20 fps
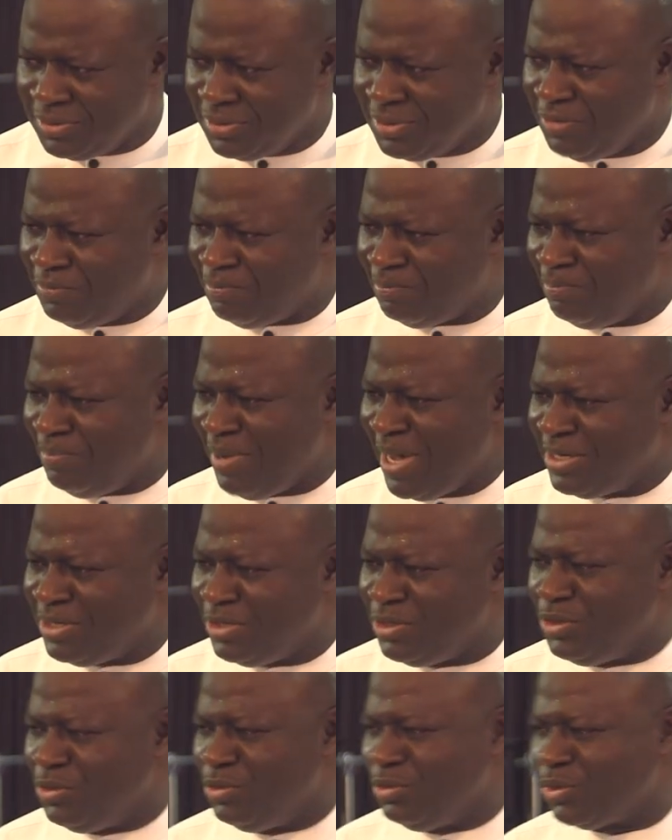They
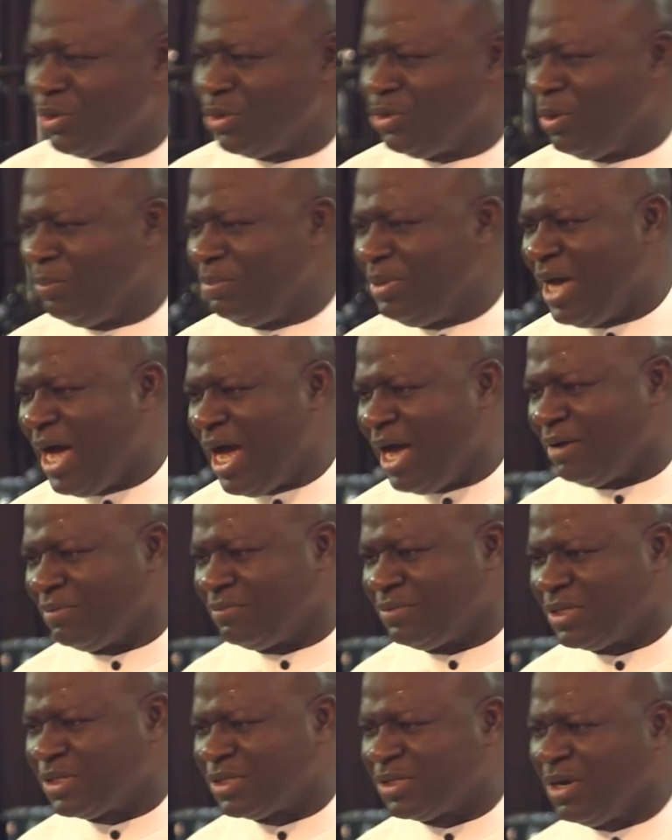paid dues on your behalf.
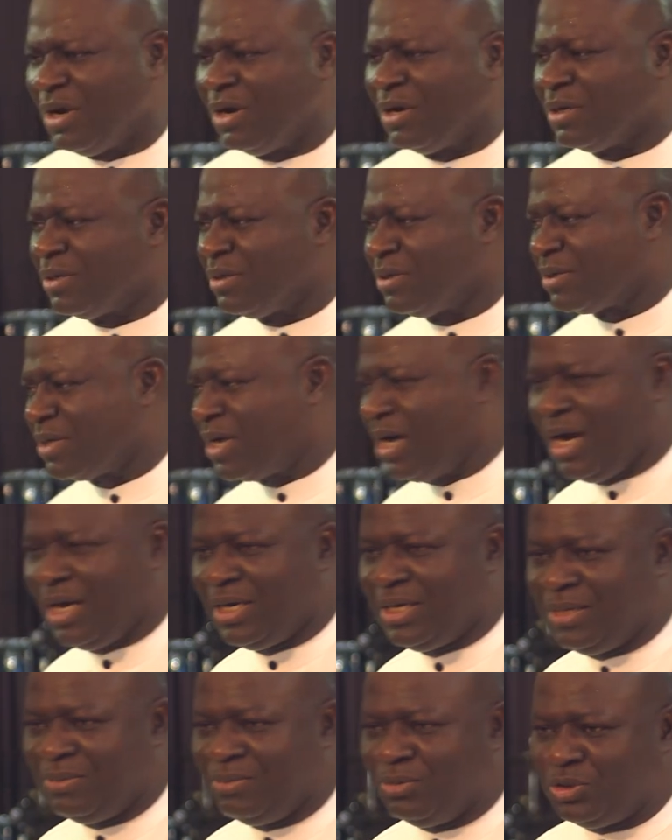Return.
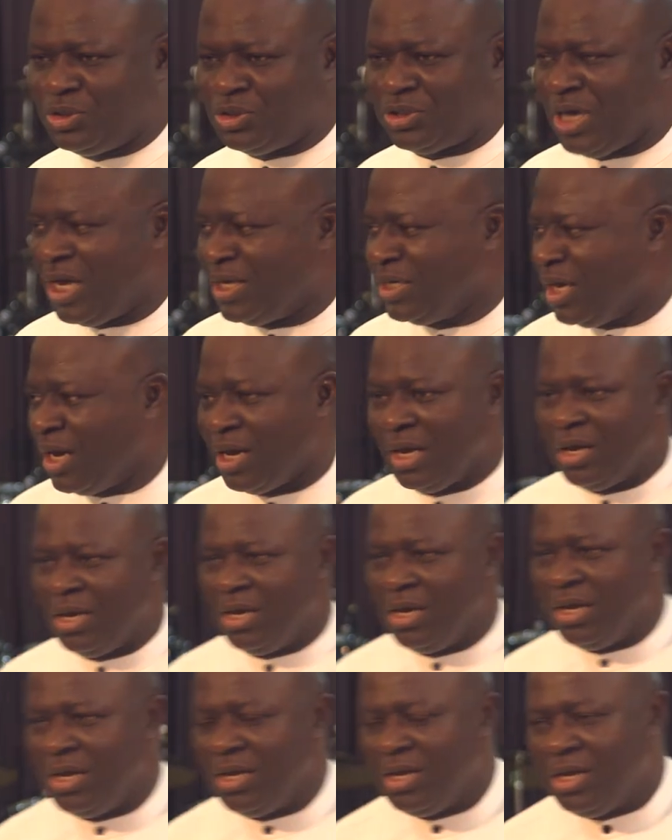Yes.